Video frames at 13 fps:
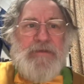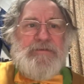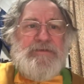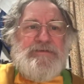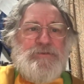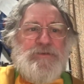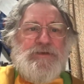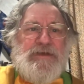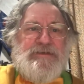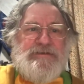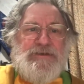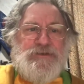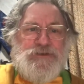This
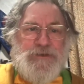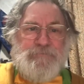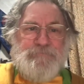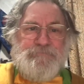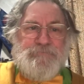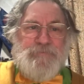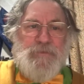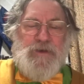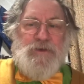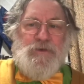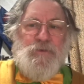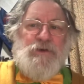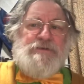organisation
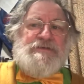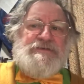was